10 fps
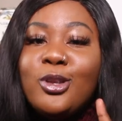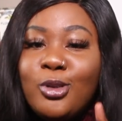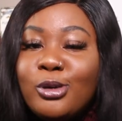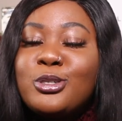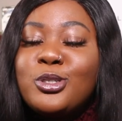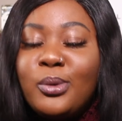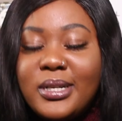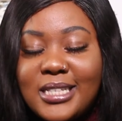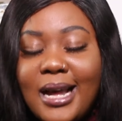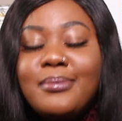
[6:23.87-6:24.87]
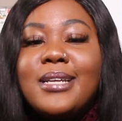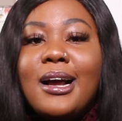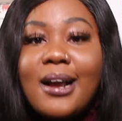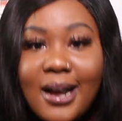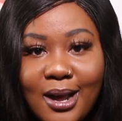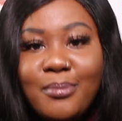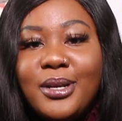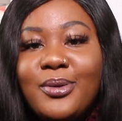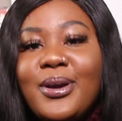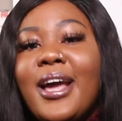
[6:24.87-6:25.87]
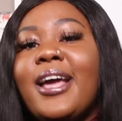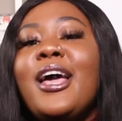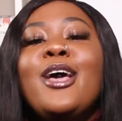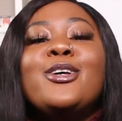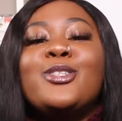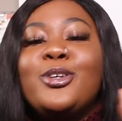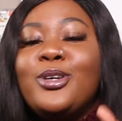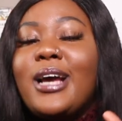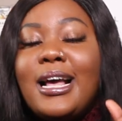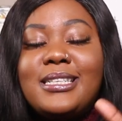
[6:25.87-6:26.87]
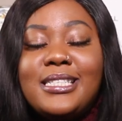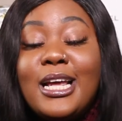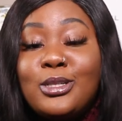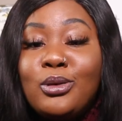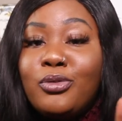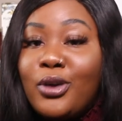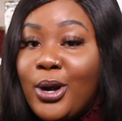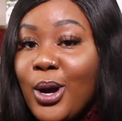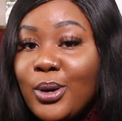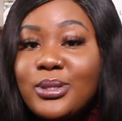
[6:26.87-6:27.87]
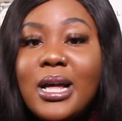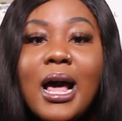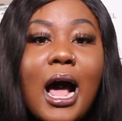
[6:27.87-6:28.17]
Those story times are coming, okay? So you guys stay tuned for those.